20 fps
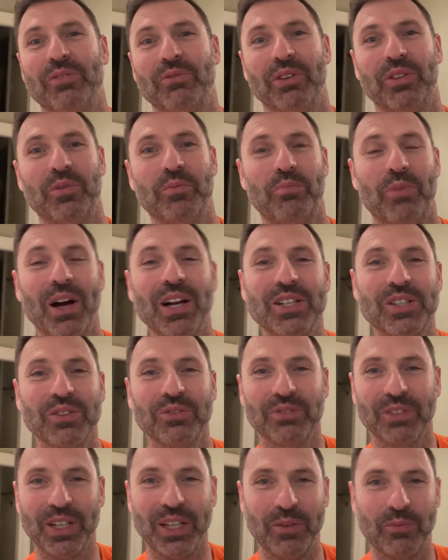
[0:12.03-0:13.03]
with a bunch
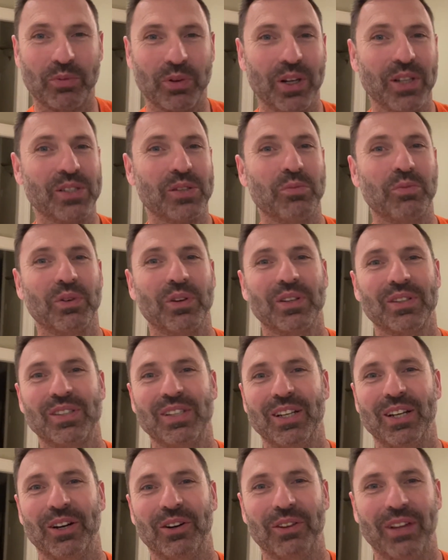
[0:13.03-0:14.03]
of lean principles, you know,